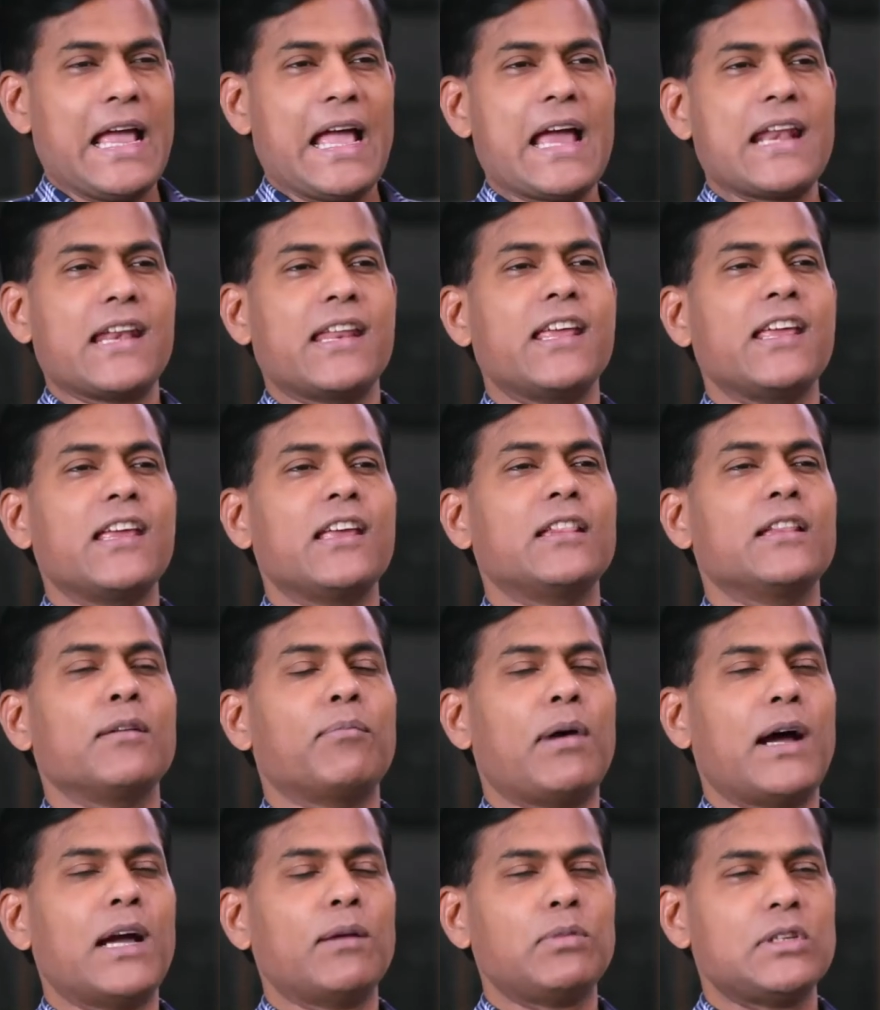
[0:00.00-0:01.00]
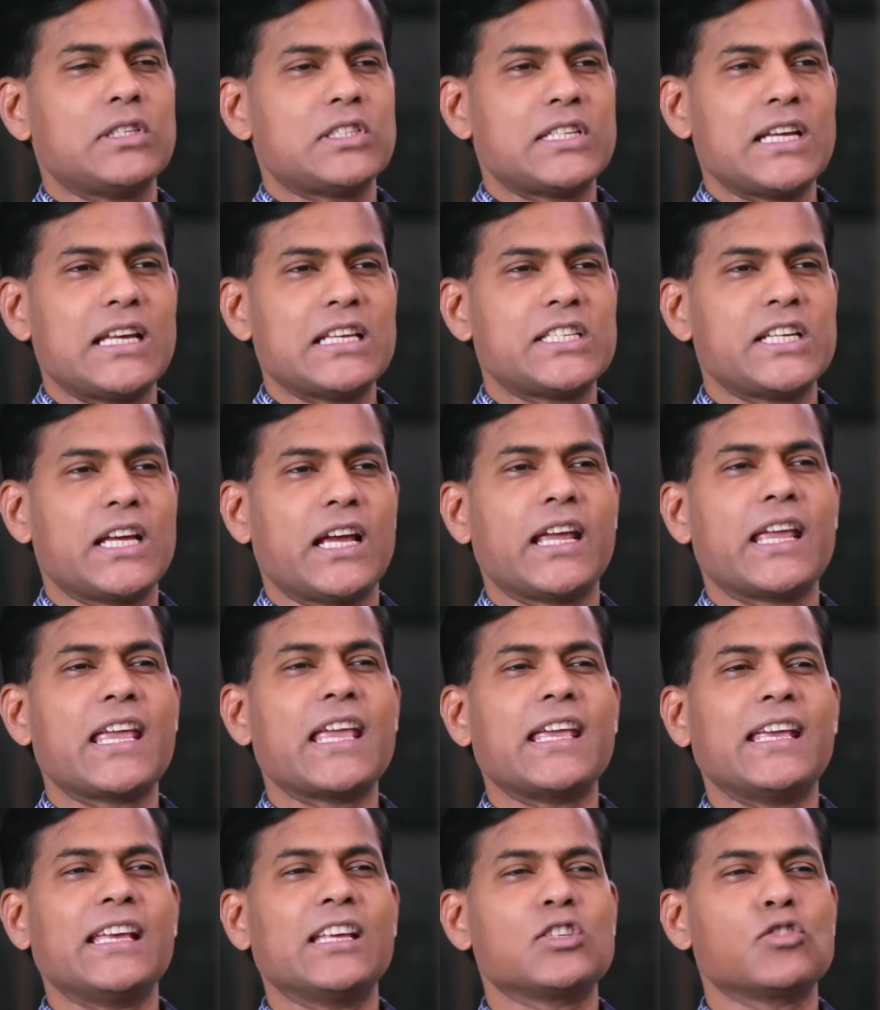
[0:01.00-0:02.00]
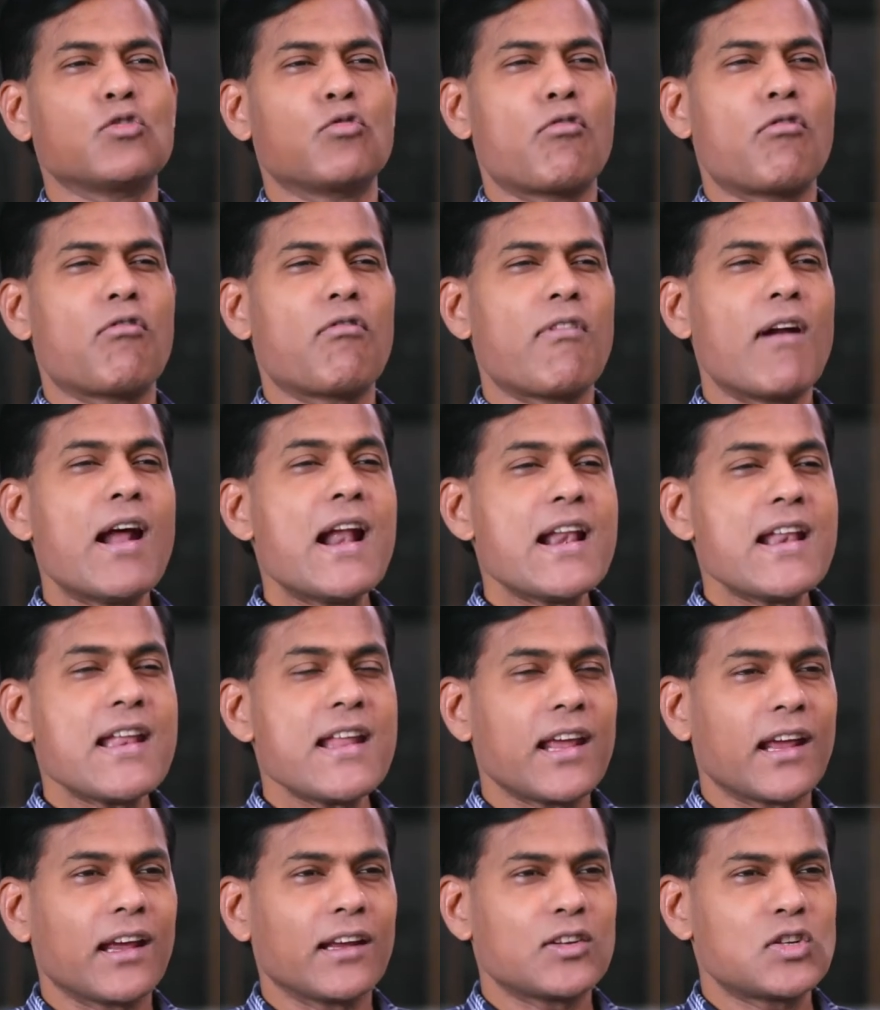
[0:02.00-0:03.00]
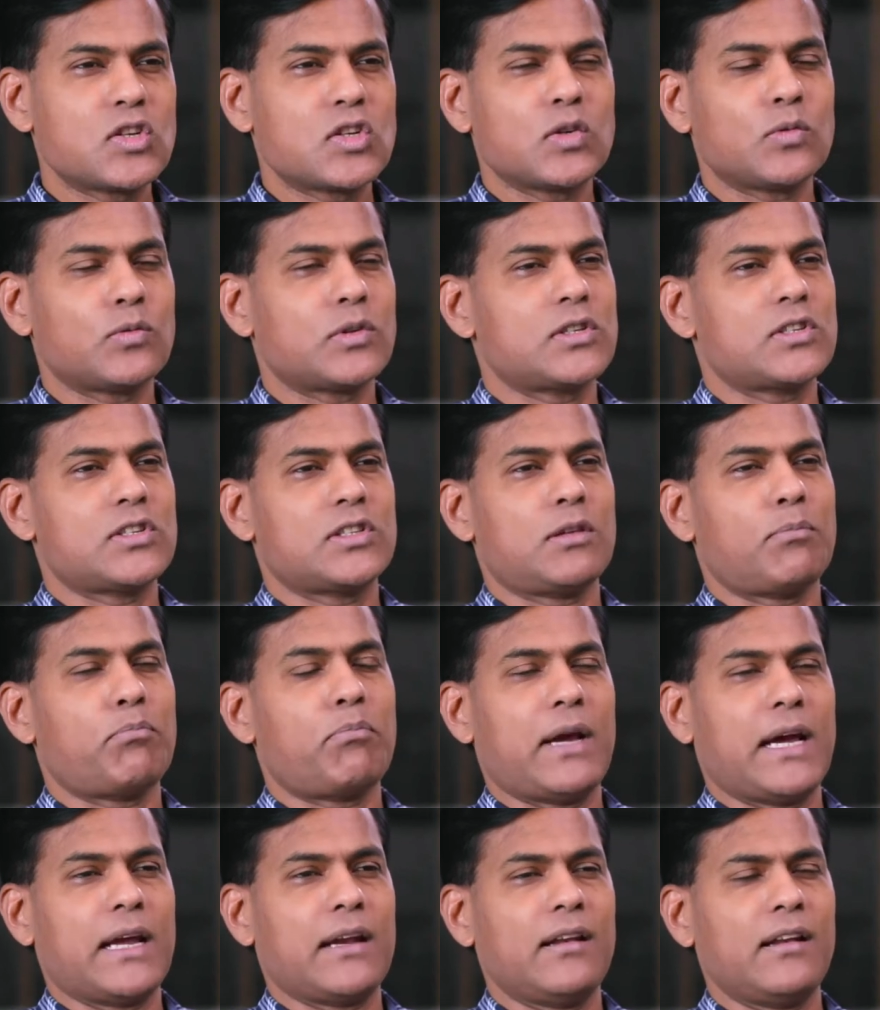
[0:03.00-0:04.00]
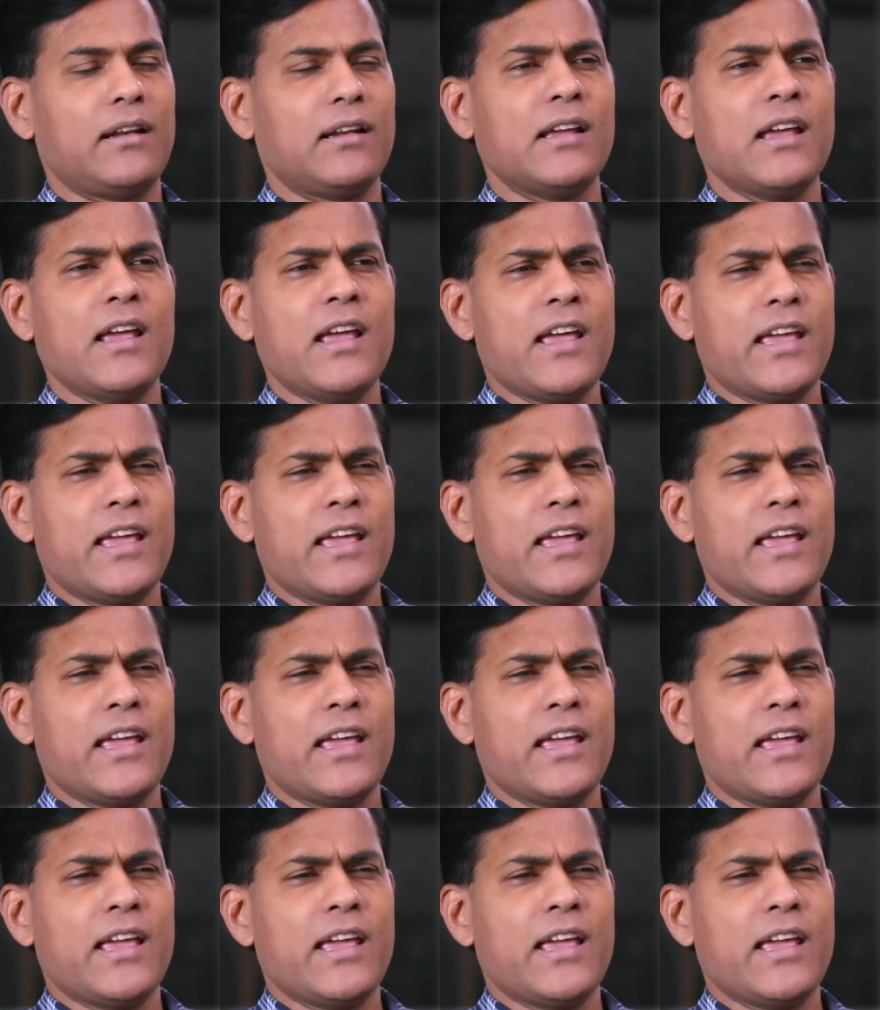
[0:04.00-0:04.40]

and he the Bible says yeah, he is running towards the battle.